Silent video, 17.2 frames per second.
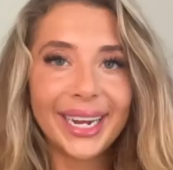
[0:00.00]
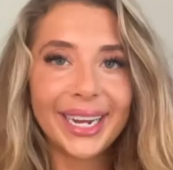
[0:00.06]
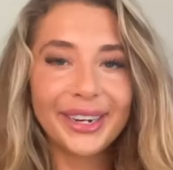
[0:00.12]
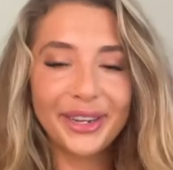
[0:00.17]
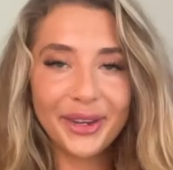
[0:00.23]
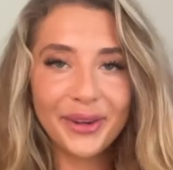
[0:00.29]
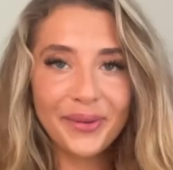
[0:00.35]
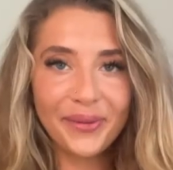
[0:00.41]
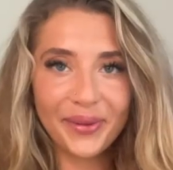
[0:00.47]
Do
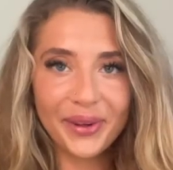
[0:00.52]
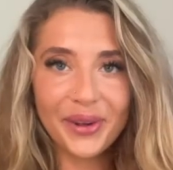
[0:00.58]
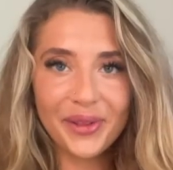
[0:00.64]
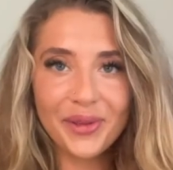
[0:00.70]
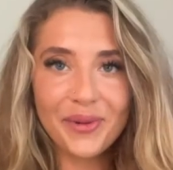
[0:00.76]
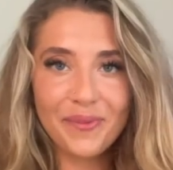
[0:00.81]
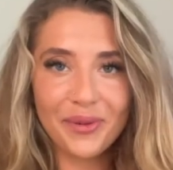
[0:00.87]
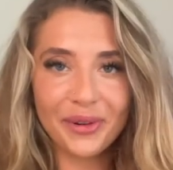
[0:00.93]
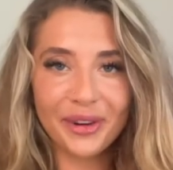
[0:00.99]
you feel the
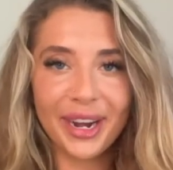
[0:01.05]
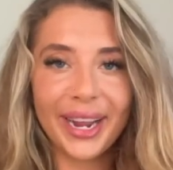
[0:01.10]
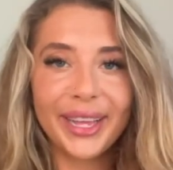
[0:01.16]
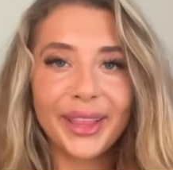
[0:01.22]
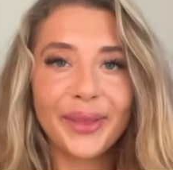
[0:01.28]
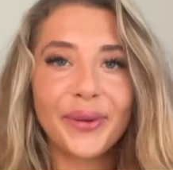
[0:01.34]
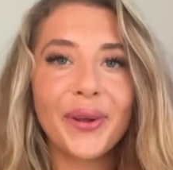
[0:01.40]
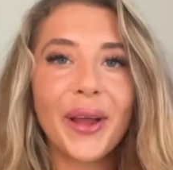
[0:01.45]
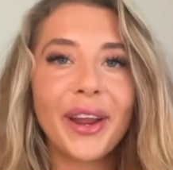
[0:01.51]

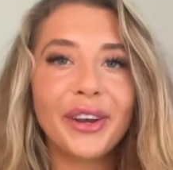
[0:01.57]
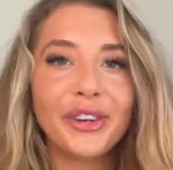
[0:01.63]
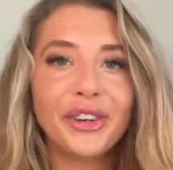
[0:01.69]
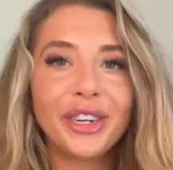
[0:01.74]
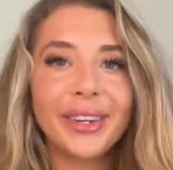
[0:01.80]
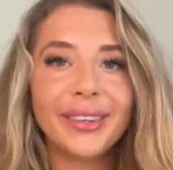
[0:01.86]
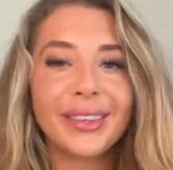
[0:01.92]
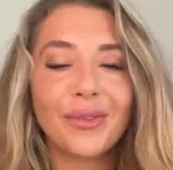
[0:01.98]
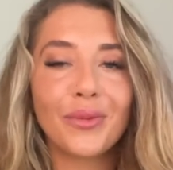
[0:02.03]
breakthrough
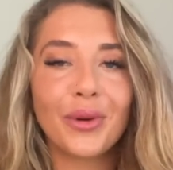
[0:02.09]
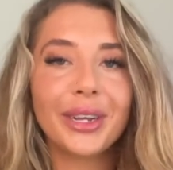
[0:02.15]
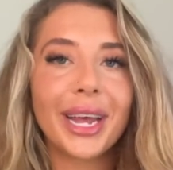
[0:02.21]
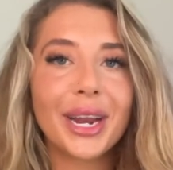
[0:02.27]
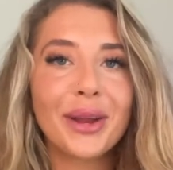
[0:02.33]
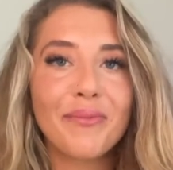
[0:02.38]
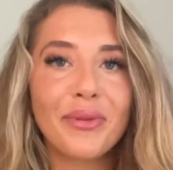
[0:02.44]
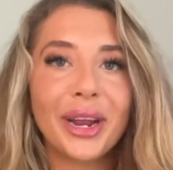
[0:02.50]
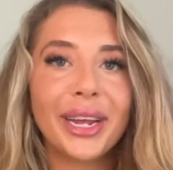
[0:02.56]
energies, and what kind
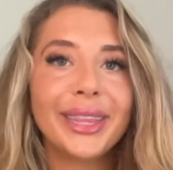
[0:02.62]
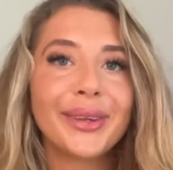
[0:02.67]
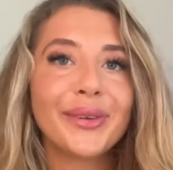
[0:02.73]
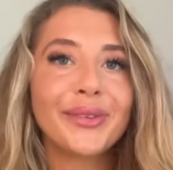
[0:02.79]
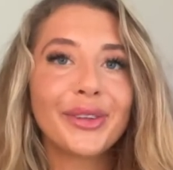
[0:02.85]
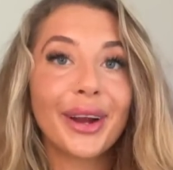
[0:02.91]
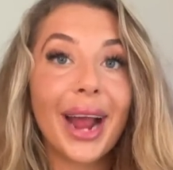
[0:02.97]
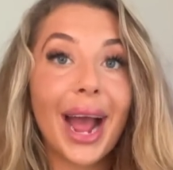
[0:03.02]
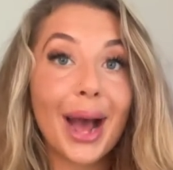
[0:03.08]
of breakthroughs
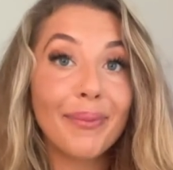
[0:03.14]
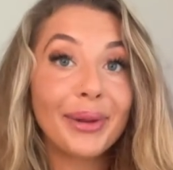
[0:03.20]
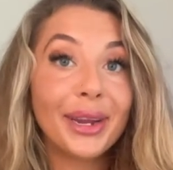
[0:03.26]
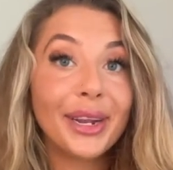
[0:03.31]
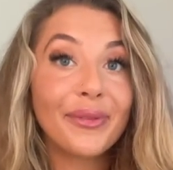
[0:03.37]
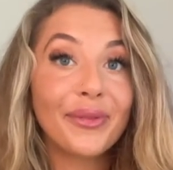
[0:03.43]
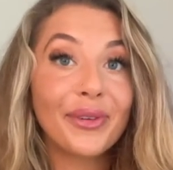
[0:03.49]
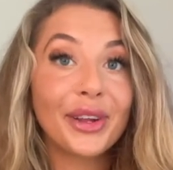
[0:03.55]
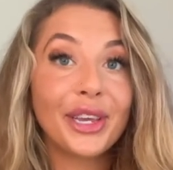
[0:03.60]
are
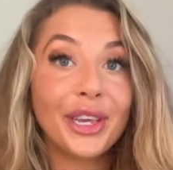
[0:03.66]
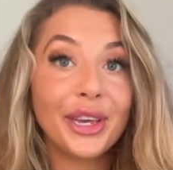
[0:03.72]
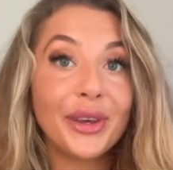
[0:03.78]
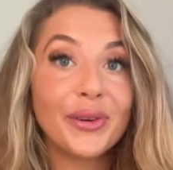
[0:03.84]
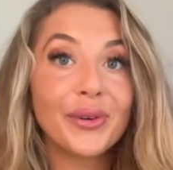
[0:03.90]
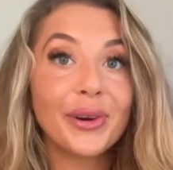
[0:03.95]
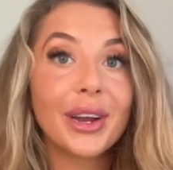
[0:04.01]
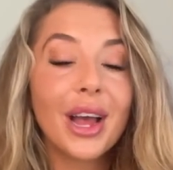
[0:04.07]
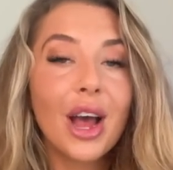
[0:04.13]
happening for
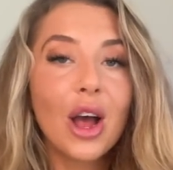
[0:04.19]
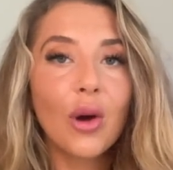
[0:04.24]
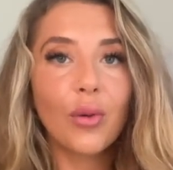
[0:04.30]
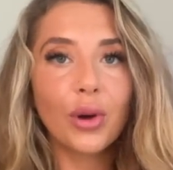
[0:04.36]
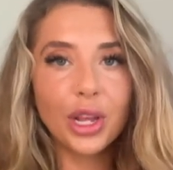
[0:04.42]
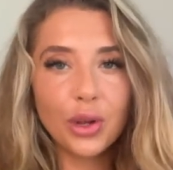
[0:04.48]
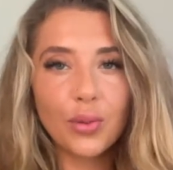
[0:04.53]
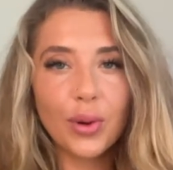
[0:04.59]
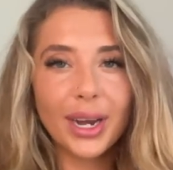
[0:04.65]
you? What are
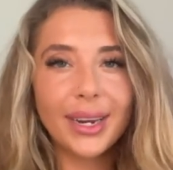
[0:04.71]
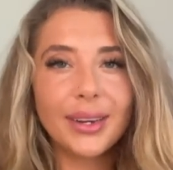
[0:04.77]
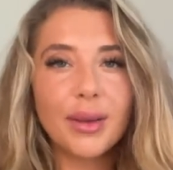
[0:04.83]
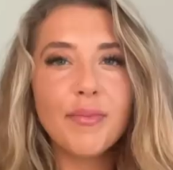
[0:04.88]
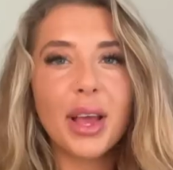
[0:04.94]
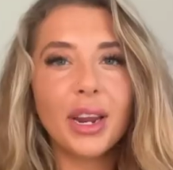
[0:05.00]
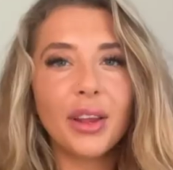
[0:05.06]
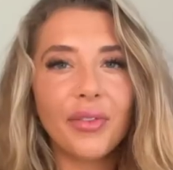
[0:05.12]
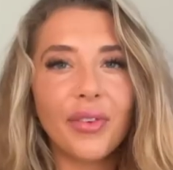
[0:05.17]
you ready to
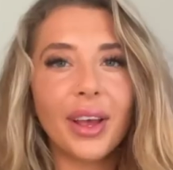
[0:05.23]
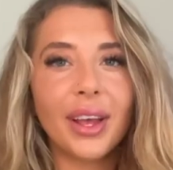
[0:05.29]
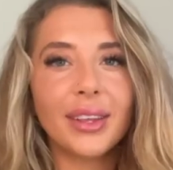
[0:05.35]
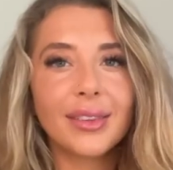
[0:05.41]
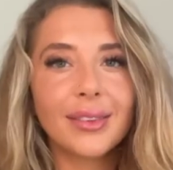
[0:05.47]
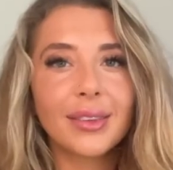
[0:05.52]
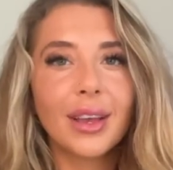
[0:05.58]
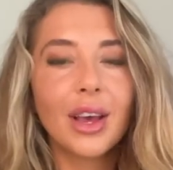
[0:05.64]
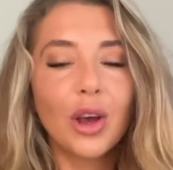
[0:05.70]

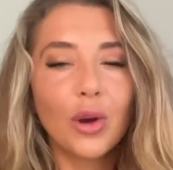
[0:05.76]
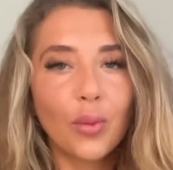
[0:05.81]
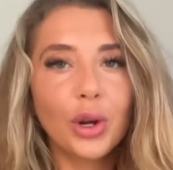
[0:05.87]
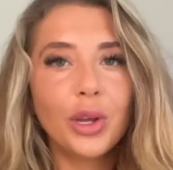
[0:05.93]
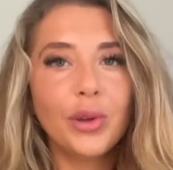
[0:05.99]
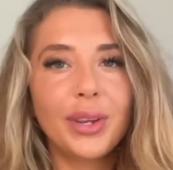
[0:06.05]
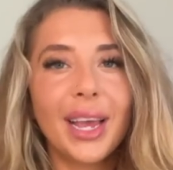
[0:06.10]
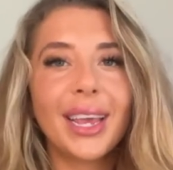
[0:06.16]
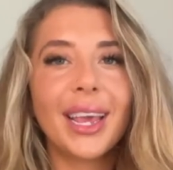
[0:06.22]
manifest? What are you
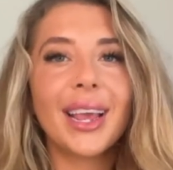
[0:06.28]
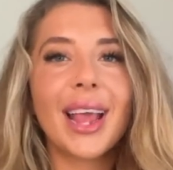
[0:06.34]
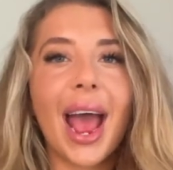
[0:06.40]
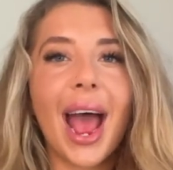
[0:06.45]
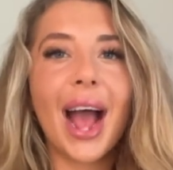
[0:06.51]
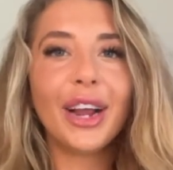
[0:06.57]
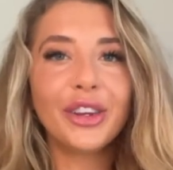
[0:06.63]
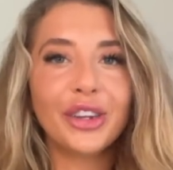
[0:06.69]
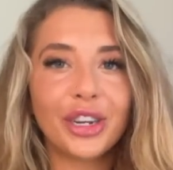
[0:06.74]
taking
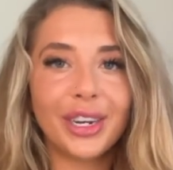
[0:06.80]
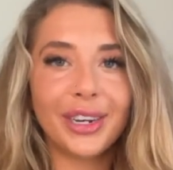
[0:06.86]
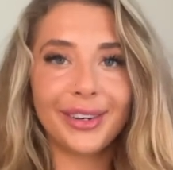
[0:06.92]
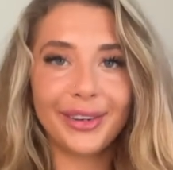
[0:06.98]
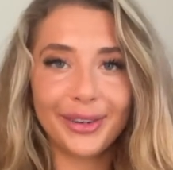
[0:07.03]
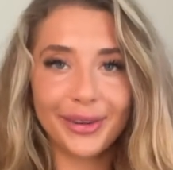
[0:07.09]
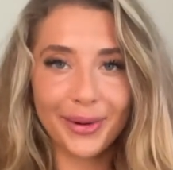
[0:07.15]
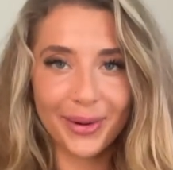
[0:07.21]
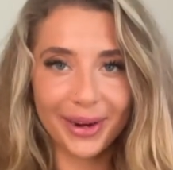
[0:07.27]
action
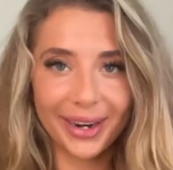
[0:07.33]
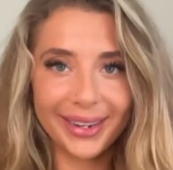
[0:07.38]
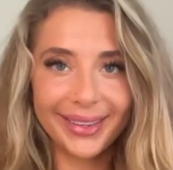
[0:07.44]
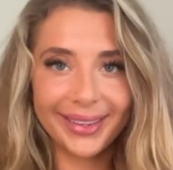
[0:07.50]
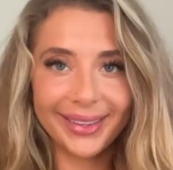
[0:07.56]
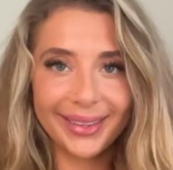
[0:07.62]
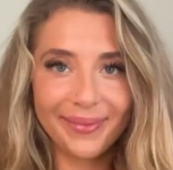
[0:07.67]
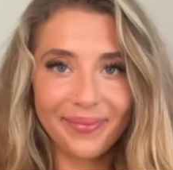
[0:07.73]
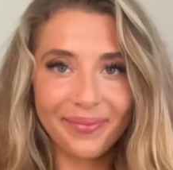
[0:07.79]
towards?